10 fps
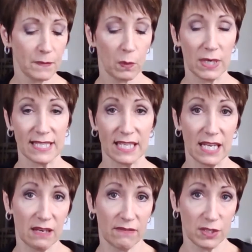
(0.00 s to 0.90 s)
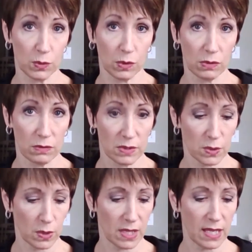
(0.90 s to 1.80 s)
when it's an individual
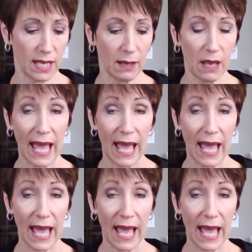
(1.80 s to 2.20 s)
sort of thing.